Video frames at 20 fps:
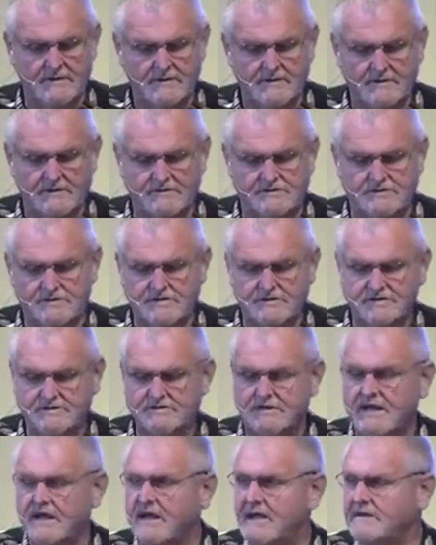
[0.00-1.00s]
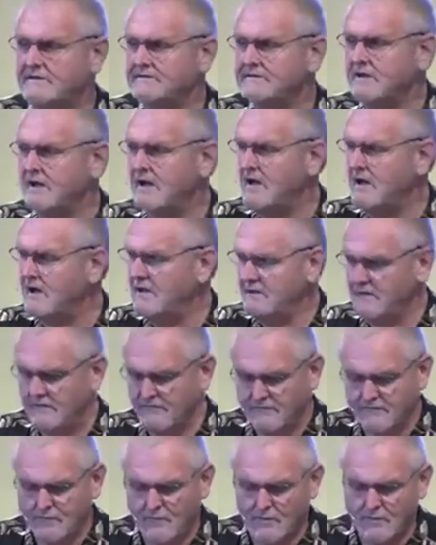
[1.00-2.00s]
Because Jesus asked God
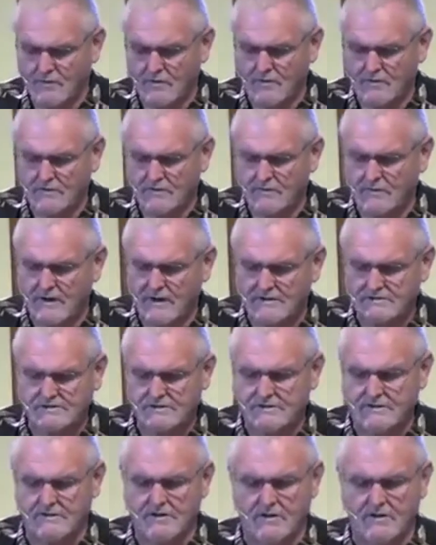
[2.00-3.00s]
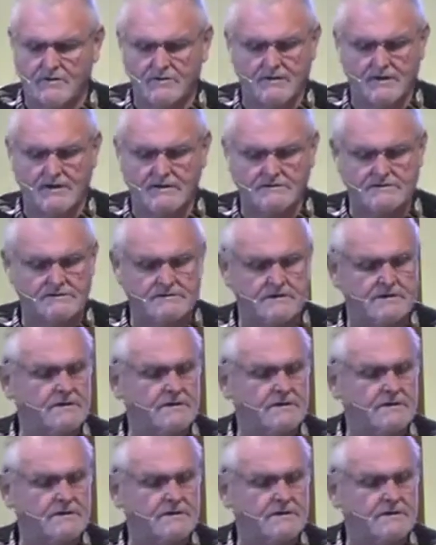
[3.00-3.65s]
for direction in all things.